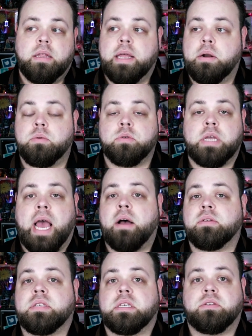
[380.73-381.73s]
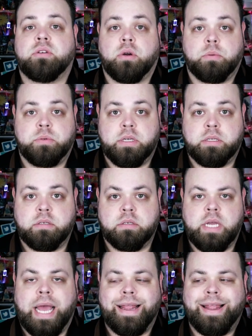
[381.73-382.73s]
that it was outside
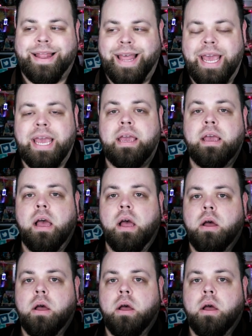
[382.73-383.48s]
circumstances, and they